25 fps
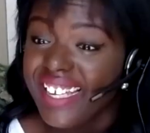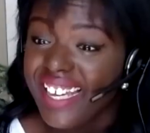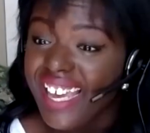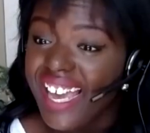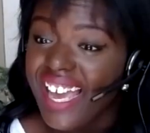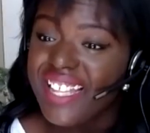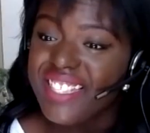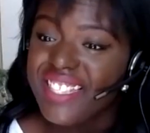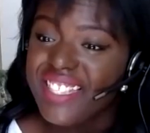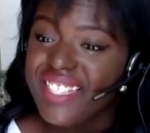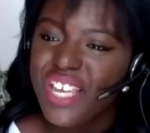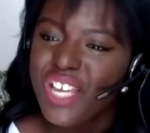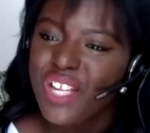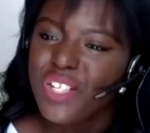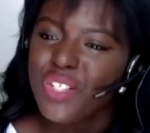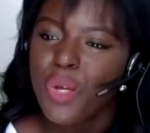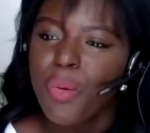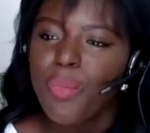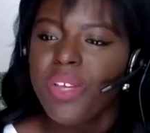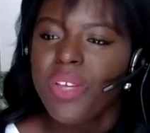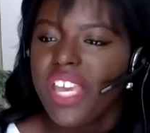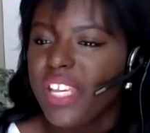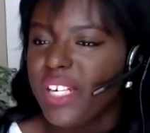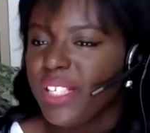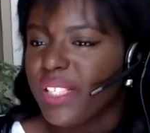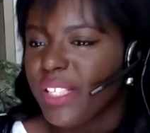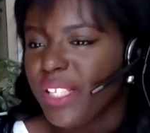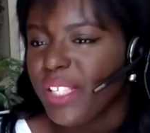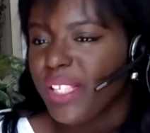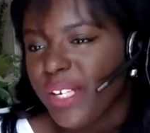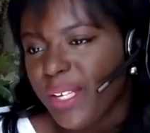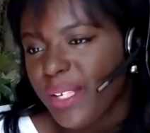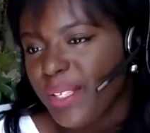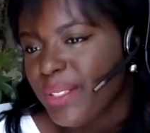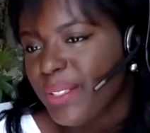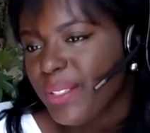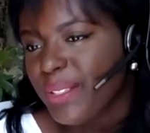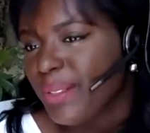Yeah, I'd say Adobe
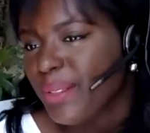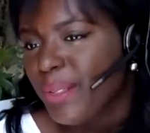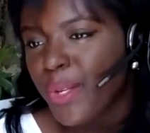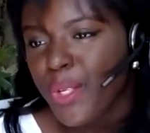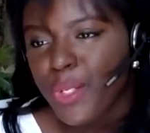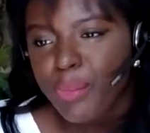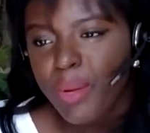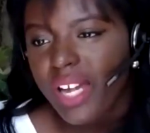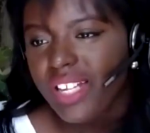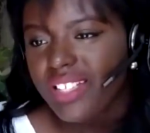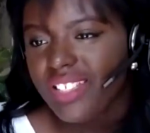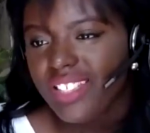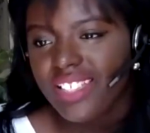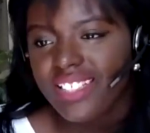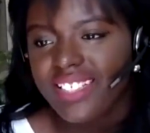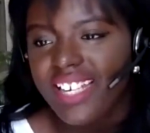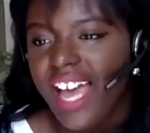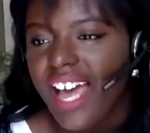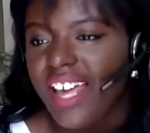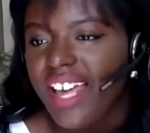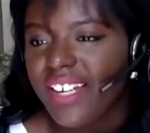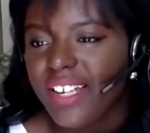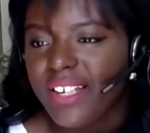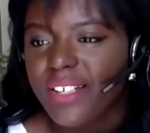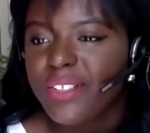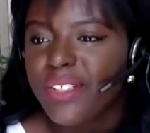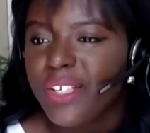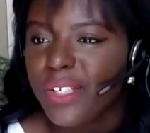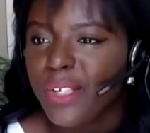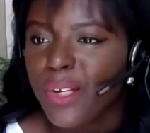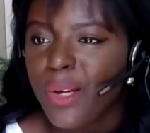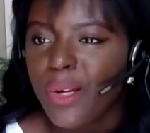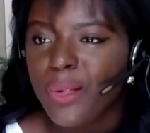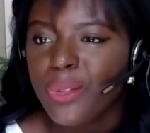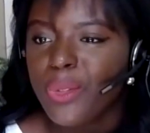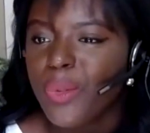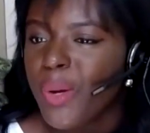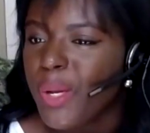Analytics goes back to the data,
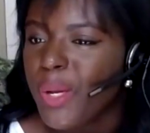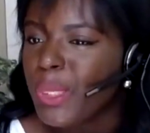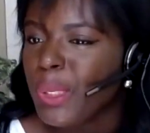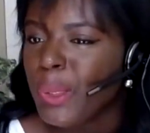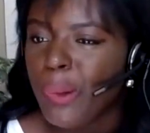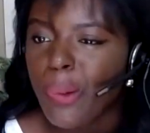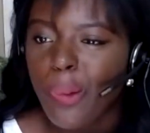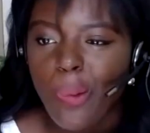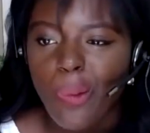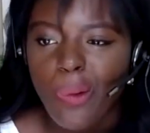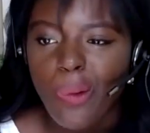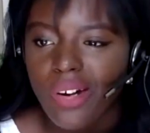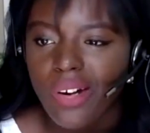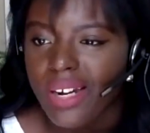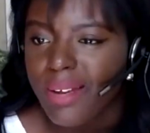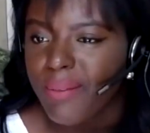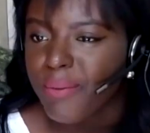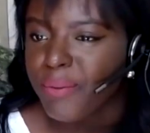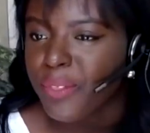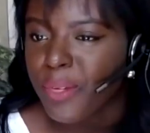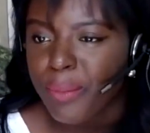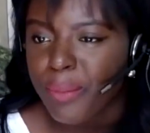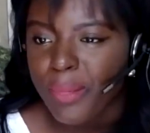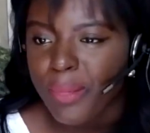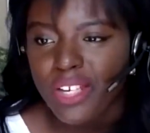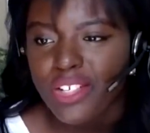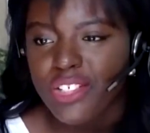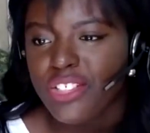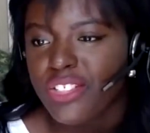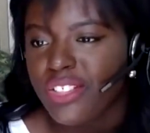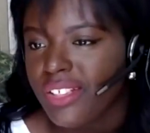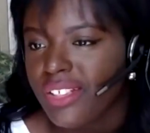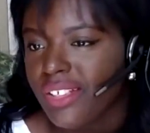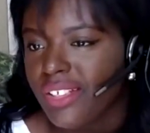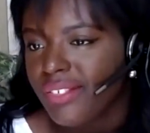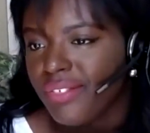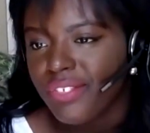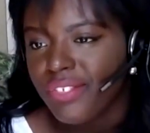knowing the core
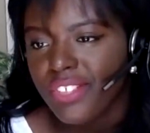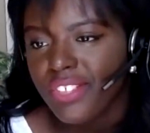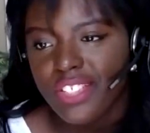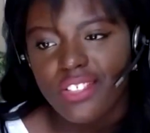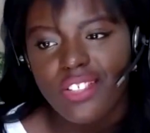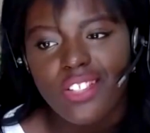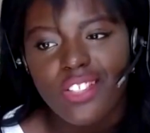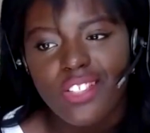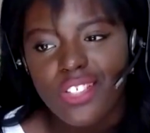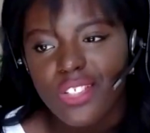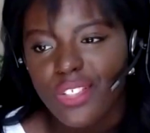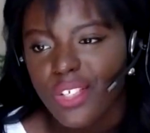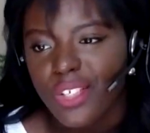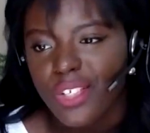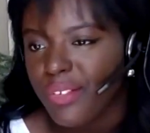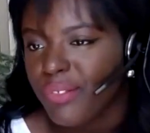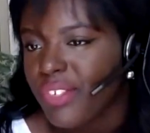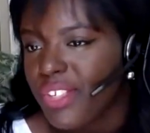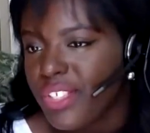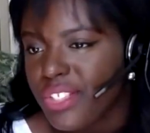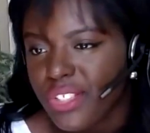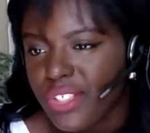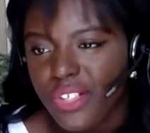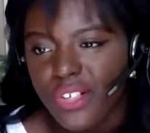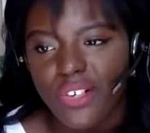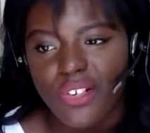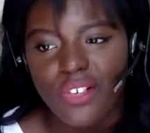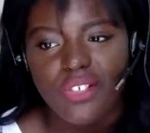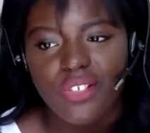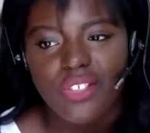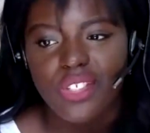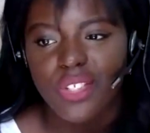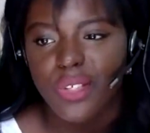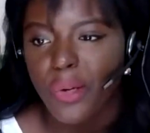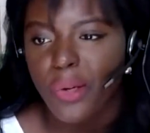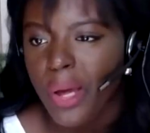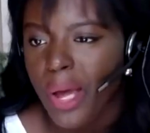information, visits, unique visitors,